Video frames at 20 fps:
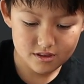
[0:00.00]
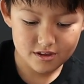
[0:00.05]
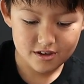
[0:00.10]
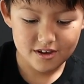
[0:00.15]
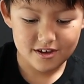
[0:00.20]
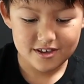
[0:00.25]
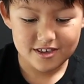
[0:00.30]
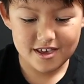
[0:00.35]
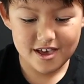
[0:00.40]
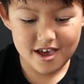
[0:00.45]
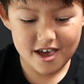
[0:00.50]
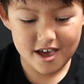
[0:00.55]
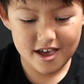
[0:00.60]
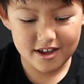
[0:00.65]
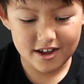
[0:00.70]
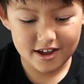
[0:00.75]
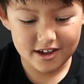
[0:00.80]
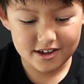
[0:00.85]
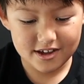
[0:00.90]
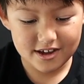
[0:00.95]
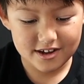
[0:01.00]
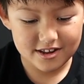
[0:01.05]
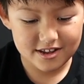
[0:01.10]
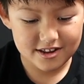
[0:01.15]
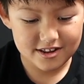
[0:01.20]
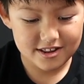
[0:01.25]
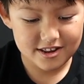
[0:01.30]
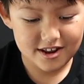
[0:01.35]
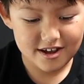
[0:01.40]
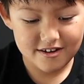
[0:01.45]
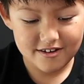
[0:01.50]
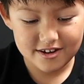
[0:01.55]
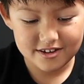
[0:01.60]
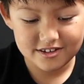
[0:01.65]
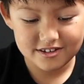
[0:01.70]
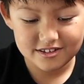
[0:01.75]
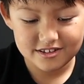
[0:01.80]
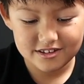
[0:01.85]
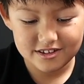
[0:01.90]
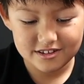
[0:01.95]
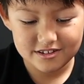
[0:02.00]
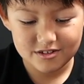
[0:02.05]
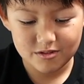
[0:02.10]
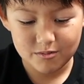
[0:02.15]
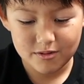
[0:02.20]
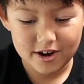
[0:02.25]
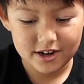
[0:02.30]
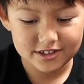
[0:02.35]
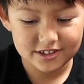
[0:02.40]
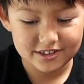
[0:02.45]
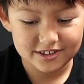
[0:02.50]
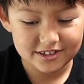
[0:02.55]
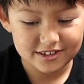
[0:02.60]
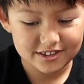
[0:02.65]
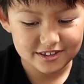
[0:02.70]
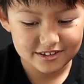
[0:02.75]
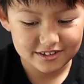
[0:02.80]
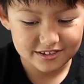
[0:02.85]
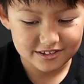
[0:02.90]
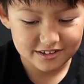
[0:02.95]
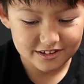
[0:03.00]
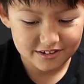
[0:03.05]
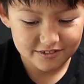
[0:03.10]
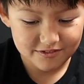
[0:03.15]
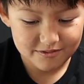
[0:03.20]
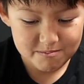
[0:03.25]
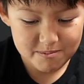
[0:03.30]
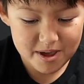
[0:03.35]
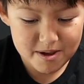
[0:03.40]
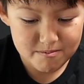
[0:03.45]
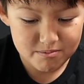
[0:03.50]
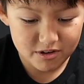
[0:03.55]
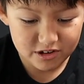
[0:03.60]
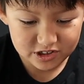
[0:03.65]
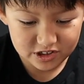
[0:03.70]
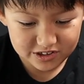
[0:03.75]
Yeah, I got it. Now I just need to wash it and stuff. Paintbrush.